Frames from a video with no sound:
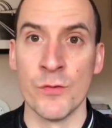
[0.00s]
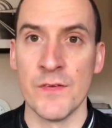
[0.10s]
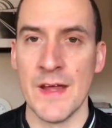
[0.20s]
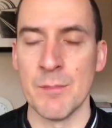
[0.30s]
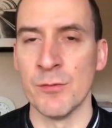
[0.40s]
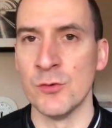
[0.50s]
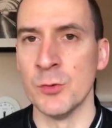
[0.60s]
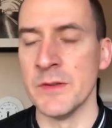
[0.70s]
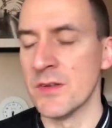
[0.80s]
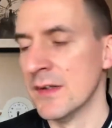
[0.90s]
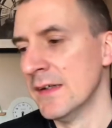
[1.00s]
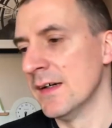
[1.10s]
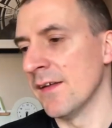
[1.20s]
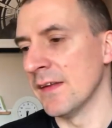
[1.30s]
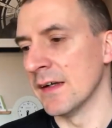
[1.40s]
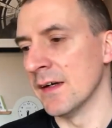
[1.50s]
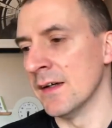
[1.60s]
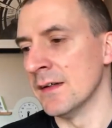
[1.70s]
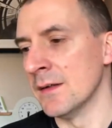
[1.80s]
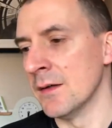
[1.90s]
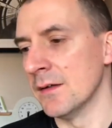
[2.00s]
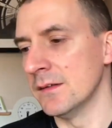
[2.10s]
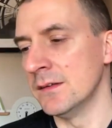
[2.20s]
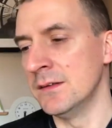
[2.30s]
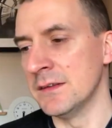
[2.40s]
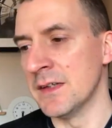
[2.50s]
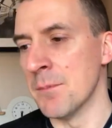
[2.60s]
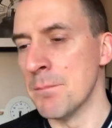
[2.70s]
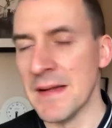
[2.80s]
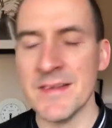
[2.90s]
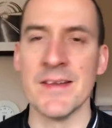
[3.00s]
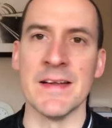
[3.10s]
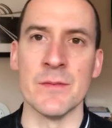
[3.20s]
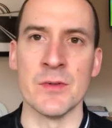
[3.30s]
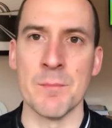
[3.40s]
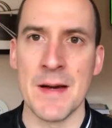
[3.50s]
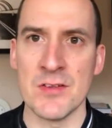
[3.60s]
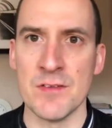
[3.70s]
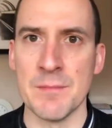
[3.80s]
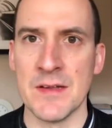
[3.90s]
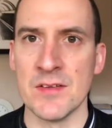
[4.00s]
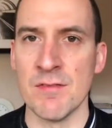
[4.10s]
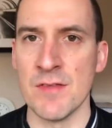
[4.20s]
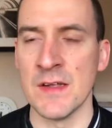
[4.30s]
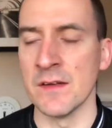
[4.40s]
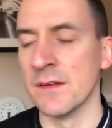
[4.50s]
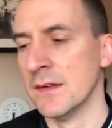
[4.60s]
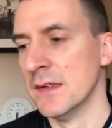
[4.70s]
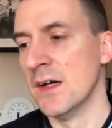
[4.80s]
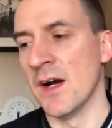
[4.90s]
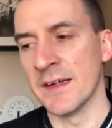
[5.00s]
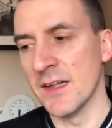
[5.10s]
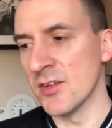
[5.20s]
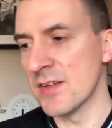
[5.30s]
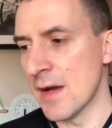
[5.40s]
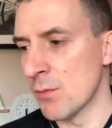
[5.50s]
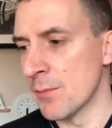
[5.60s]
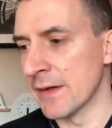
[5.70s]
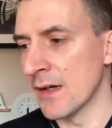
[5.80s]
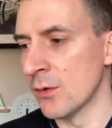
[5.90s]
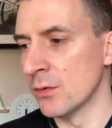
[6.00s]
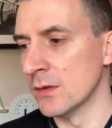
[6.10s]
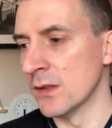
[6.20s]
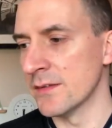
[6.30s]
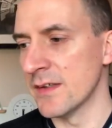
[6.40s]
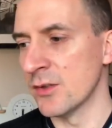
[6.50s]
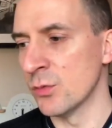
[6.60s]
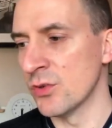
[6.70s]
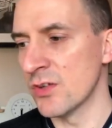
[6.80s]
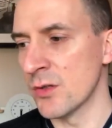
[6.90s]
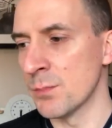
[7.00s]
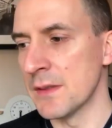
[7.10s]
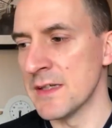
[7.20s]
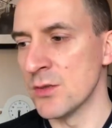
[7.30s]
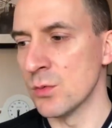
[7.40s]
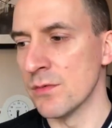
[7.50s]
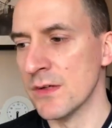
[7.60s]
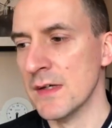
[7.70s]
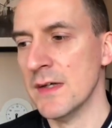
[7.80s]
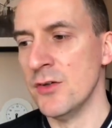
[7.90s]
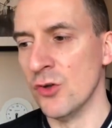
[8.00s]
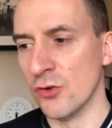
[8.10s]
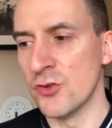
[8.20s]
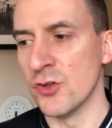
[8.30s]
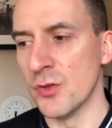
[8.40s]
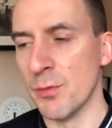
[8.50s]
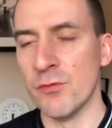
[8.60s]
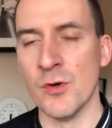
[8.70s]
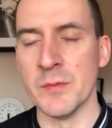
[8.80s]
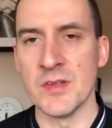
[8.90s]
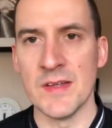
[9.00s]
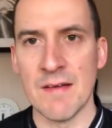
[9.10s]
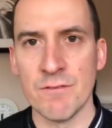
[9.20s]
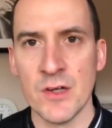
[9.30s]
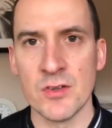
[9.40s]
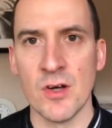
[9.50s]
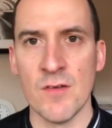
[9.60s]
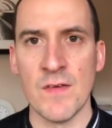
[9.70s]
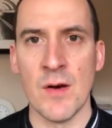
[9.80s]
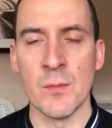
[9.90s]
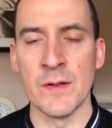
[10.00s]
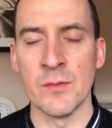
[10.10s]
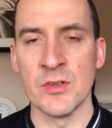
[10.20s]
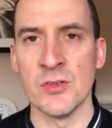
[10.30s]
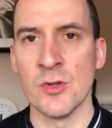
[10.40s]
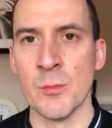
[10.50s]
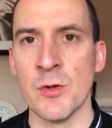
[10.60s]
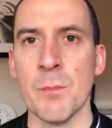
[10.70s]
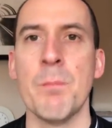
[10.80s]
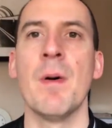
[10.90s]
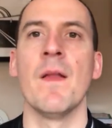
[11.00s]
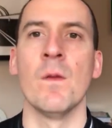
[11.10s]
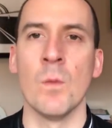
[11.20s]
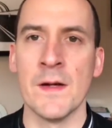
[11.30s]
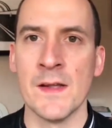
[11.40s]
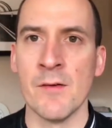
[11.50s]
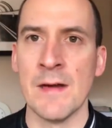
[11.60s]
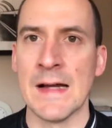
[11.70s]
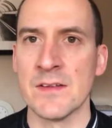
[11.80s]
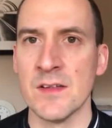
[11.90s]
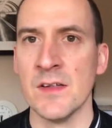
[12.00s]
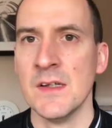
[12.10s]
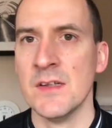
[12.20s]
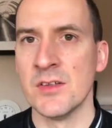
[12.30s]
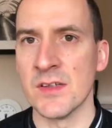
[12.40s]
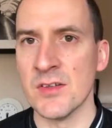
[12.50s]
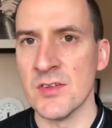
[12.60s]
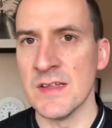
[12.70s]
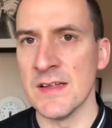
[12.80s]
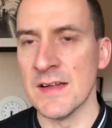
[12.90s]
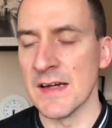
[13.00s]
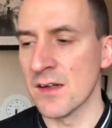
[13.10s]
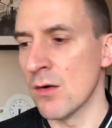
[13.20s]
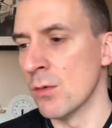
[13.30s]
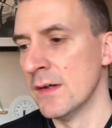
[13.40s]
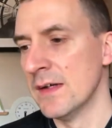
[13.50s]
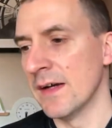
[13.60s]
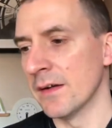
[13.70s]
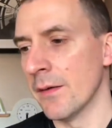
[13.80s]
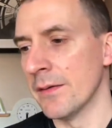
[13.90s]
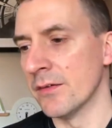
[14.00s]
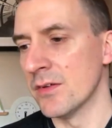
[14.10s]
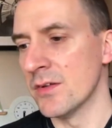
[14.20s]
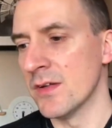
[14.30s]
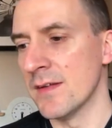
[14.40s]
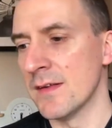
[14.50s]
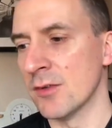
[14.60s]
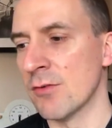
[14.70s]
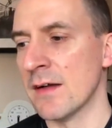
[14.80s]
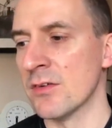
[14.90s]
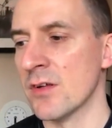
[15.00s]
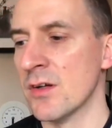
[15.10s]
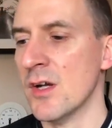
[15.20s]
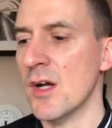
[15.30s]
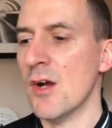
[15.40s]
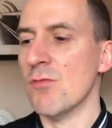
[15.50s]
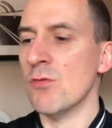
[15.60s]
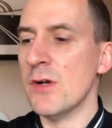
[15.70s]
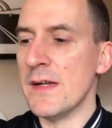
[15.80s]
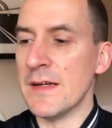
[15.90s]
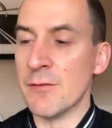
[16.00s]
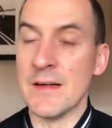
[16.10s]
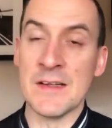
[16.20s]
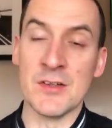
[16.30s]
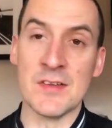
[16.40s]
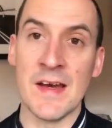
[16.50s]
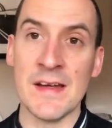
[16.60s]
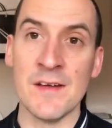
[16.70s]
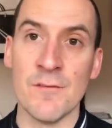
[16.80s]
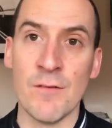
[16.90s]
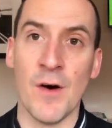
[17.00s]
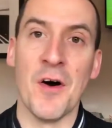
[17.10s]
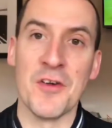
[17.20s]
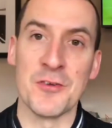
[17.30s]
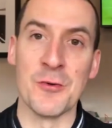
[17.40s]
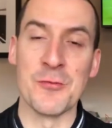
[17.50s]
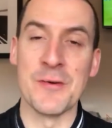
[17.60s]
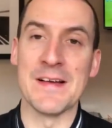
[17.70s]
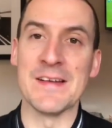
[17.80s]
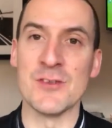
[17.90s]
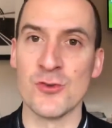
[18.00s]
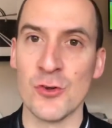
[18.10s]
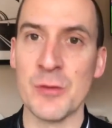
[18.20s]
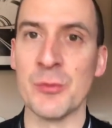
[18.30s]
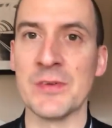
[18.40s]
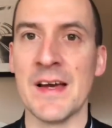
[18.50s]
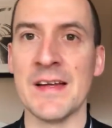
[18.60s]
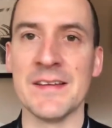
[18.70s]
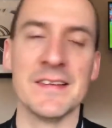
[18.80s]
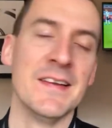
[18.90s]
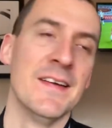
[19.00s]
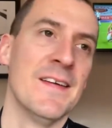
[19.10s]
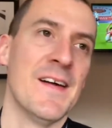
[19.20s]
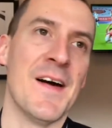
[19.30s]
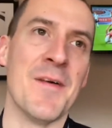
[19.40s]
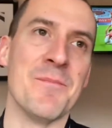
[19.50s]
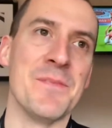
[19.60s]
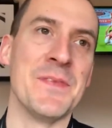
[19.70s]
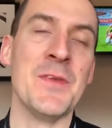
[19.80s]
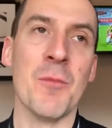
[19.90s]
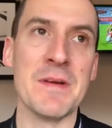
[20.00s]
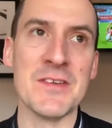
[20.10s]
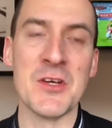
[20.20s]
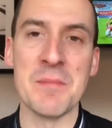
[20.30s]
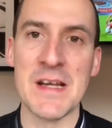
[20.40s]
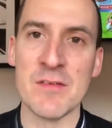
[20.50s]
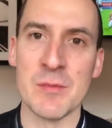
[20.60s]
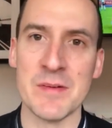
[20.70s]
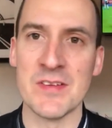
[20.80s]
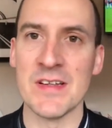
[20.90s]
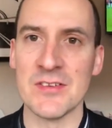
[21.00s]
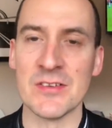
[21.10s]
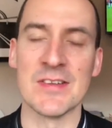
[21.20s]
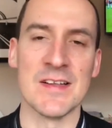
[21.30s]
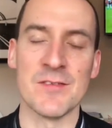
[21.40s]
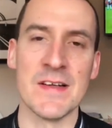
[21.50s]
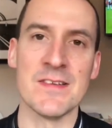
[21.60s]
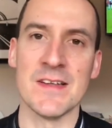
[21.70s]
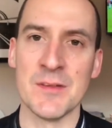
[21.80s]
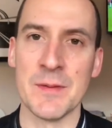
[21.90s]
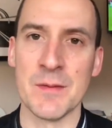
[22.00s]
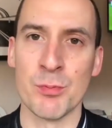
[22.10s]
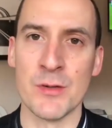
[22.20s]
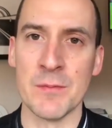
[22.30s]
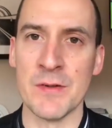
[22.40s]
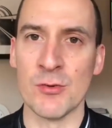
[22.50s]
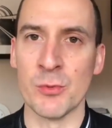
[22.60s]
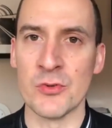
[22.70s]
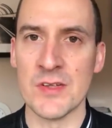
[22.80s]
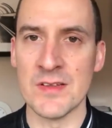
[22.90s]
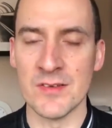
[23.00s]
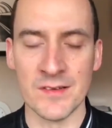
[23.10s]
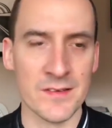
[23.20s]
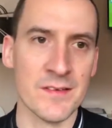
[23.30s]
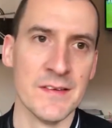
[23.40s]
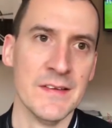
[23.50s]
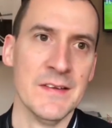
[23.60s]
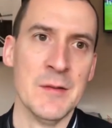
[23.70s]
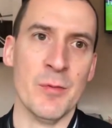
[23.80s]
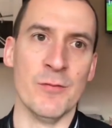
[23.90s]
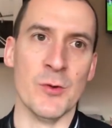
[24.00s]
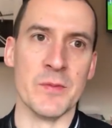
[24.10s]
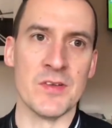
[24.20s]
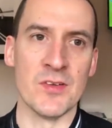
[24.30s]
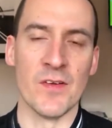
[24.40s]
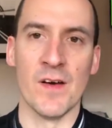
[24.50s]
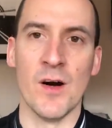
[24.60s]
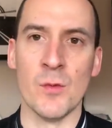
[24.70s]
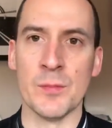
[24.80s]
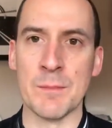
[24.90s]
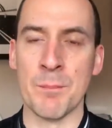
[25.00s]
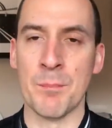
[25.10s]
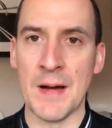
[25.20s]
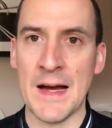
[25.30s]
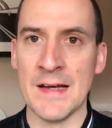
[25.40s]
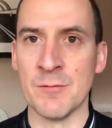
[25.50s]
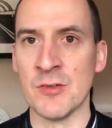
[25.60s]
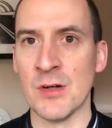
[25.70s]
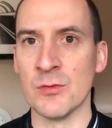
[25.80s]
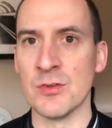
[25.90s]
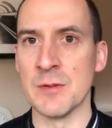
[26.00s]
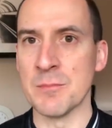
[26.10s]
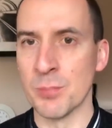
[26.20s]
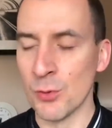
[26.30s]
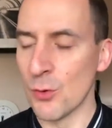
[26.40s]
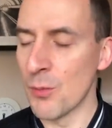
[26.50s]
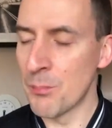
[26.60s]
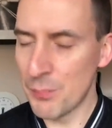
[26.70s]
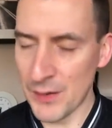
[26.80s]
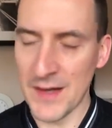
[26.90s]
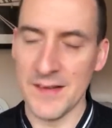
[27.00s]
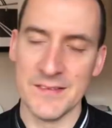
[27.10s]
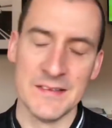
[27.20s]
for that performance, I think, mentally it was a massive, massive thing. And I can understand why Mikel Arteta was so pleased with not just the performance in that first half hour when they were so dominant, but the way they reacted to conceding that goal and going on to turn things around. So really, really good day for Arsenal, really enjoyable day. Not been too many of them this season because, let's face it, it's been a pretty miserable season and performances on the whole have been bad, results have been poor, but